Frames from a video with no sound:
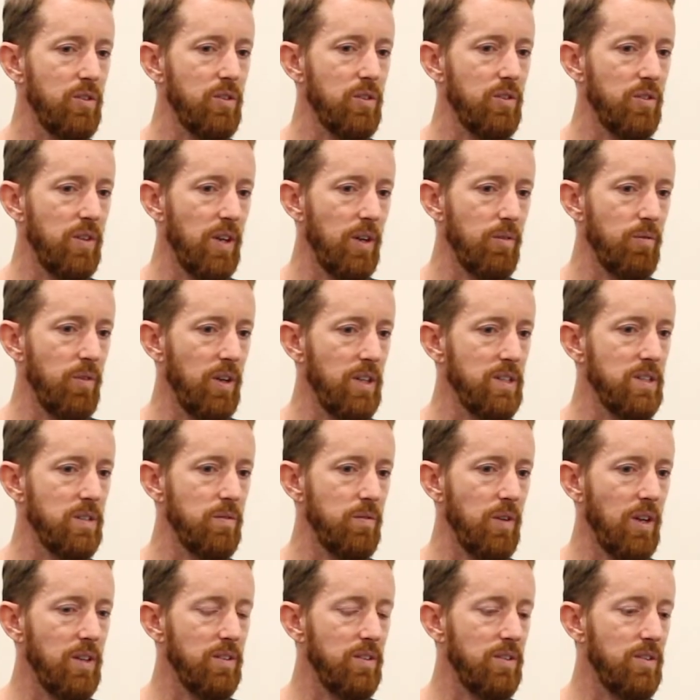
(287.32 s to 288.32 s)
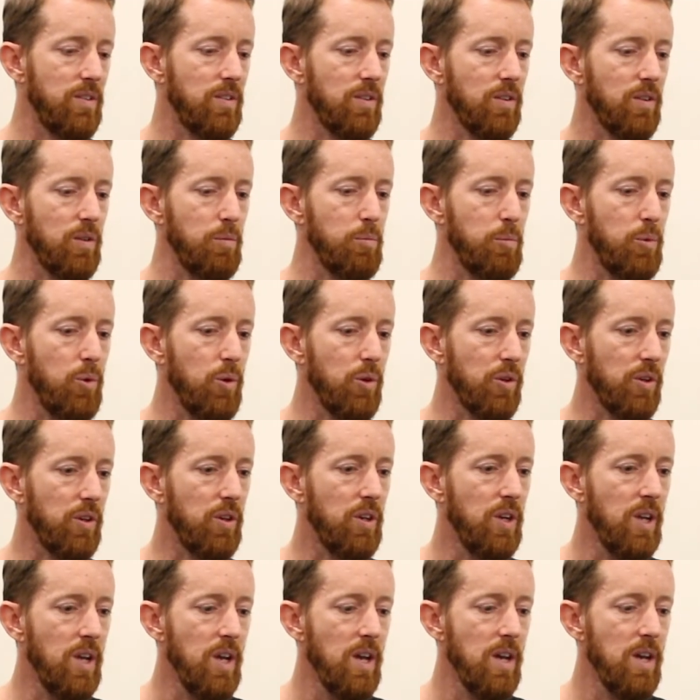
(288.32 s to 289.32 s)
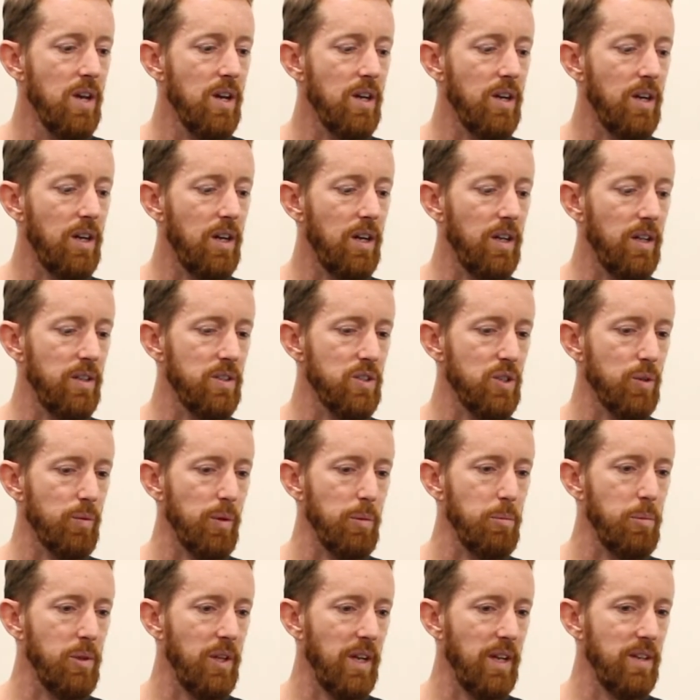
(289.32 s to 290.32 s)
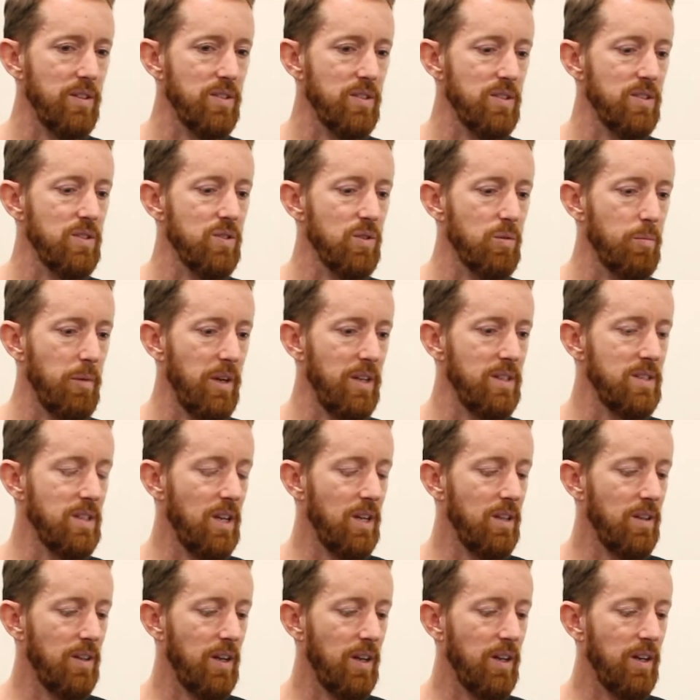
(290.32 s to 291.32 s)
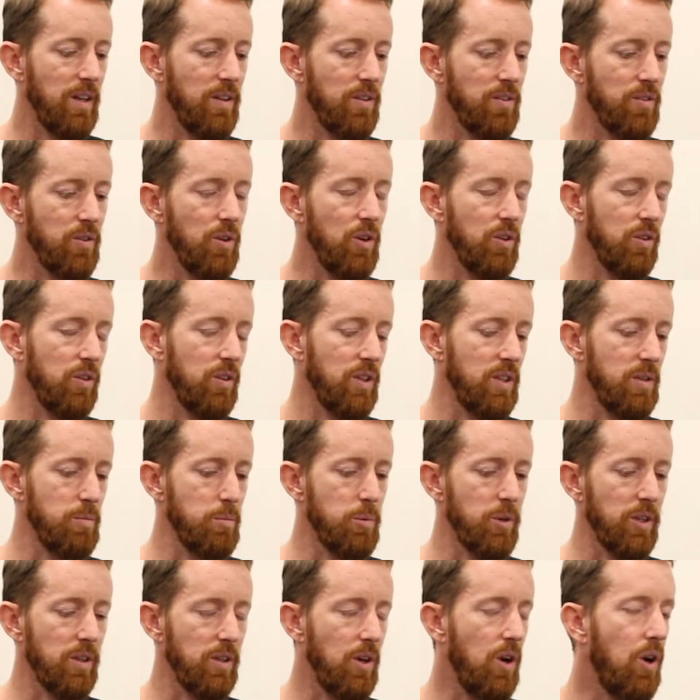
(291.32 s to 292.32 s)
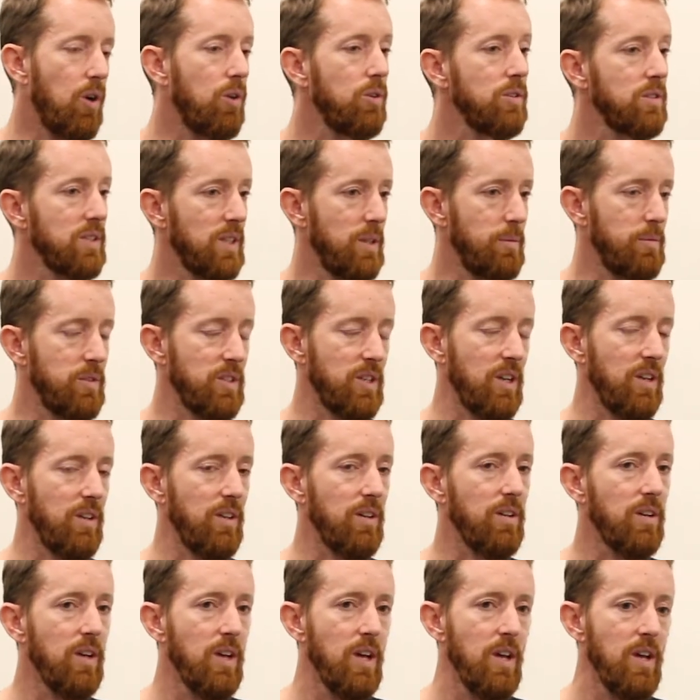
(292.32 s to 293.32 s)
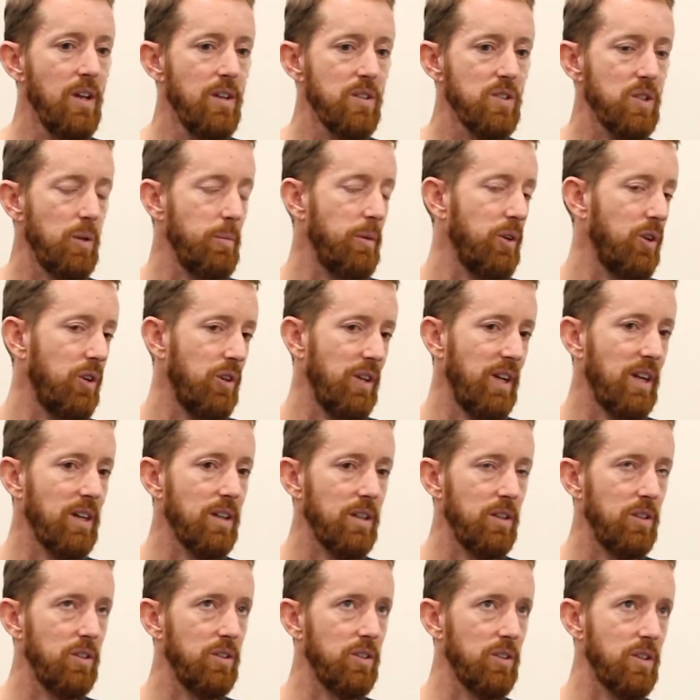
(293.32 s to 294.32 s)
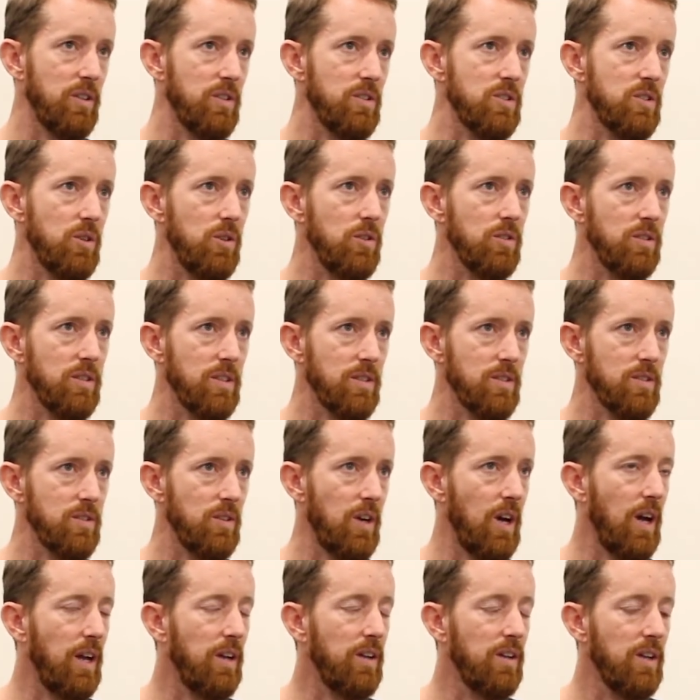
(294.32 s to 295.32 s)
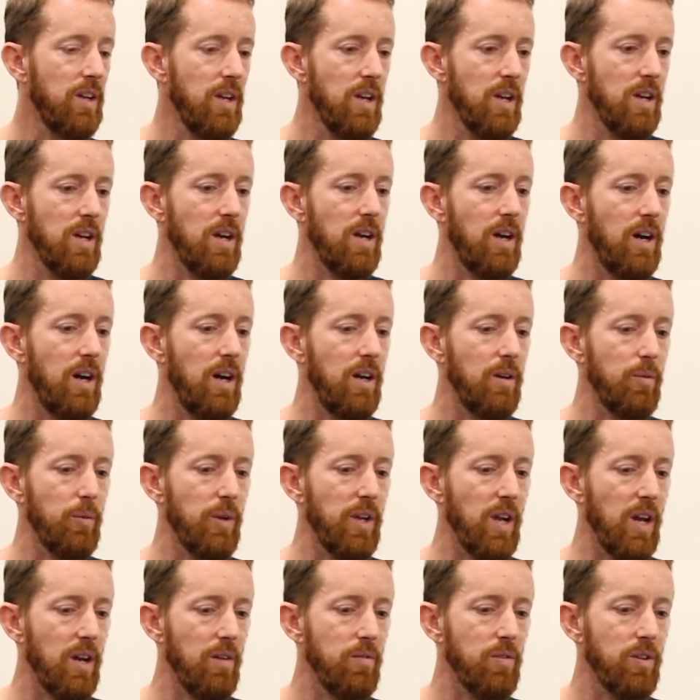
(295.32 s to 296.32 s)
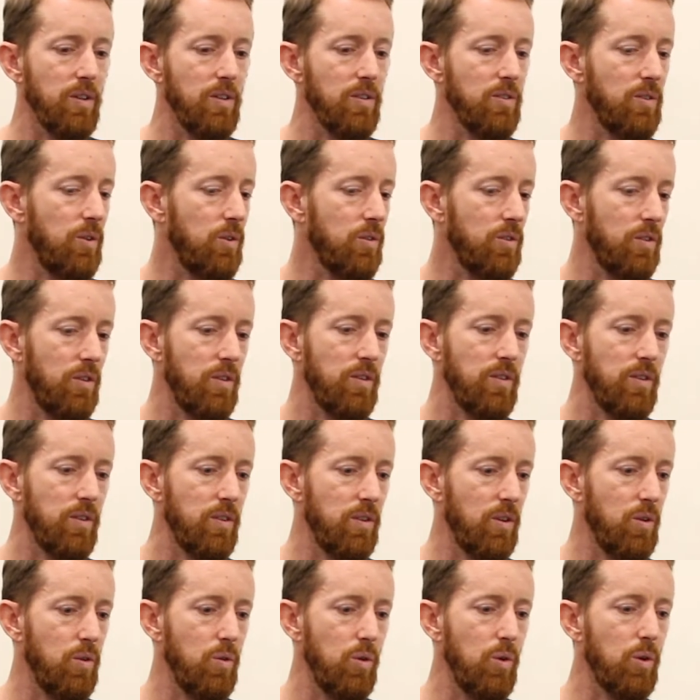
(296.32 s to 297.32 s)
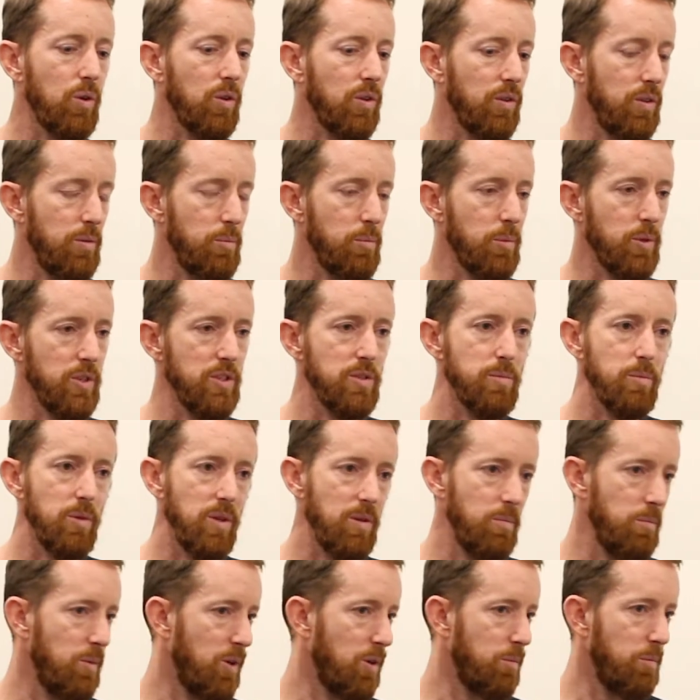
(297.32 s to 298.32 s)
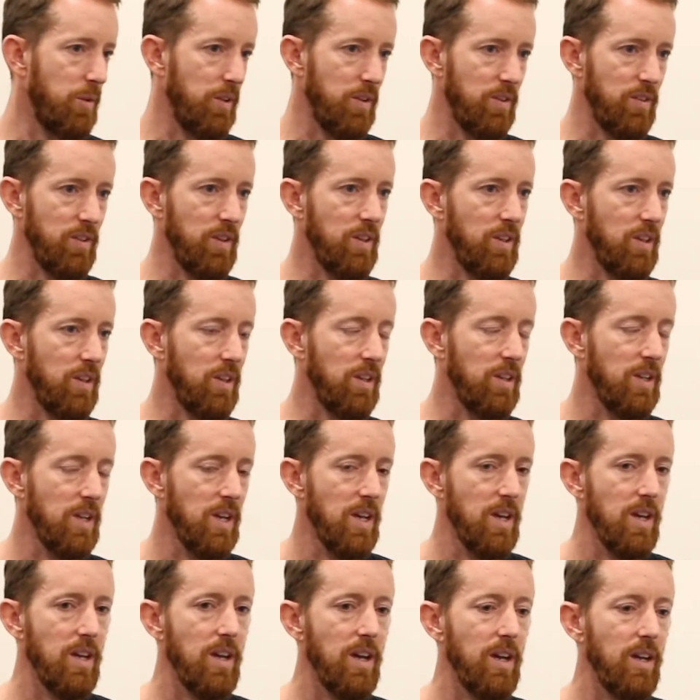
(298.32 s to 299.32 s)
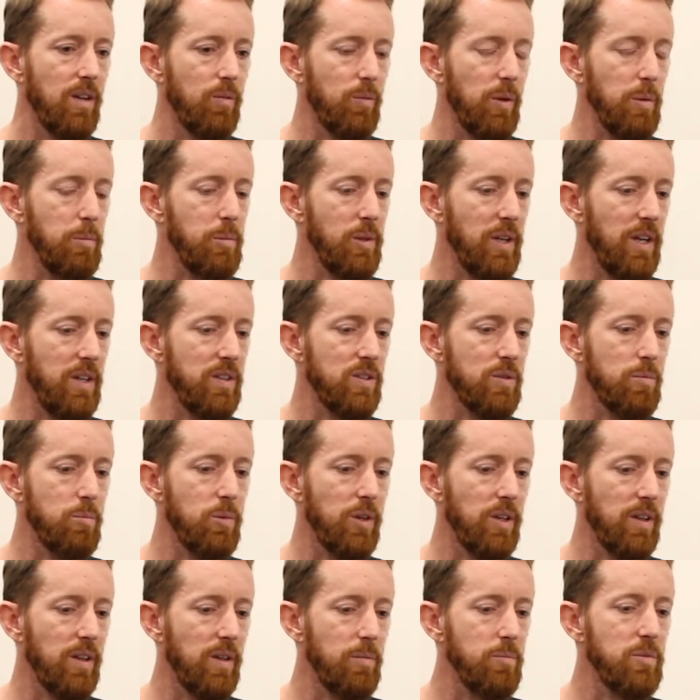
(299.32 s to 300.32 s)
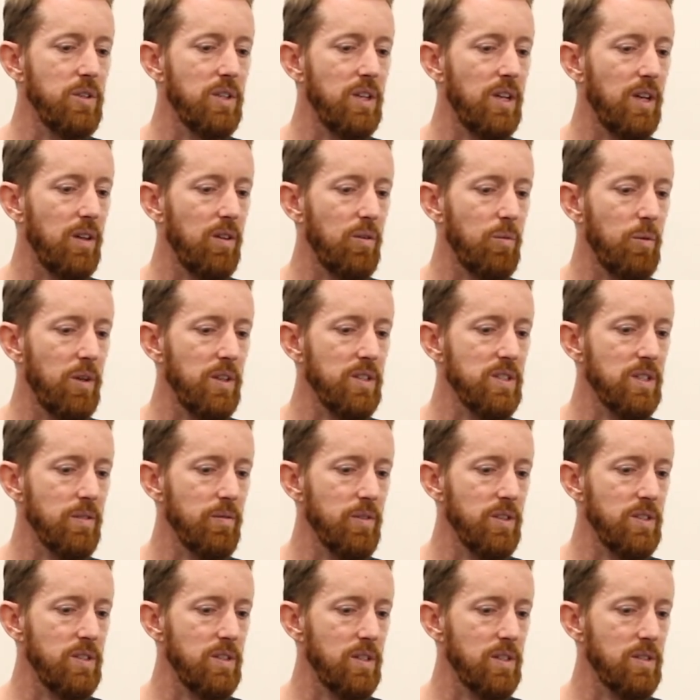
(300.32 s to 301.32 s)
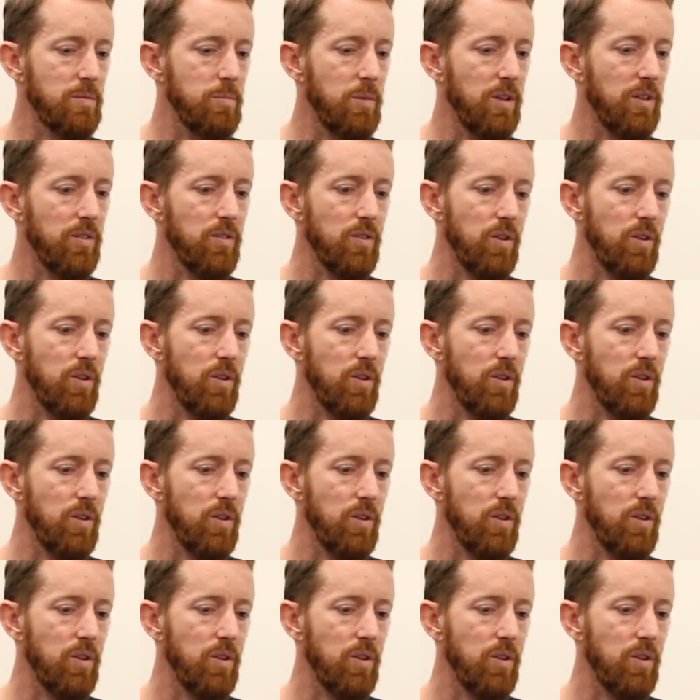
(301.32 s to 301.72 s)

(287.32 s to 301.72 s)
because that face-to-face is still important. And so we plan to still maintain that and certainly bring the whole team together. So I mean, on the consulting side, we have consultants that are Auckland, Brisbane, Melbourne, Sydney, and we plan to bring them together once every 6 months,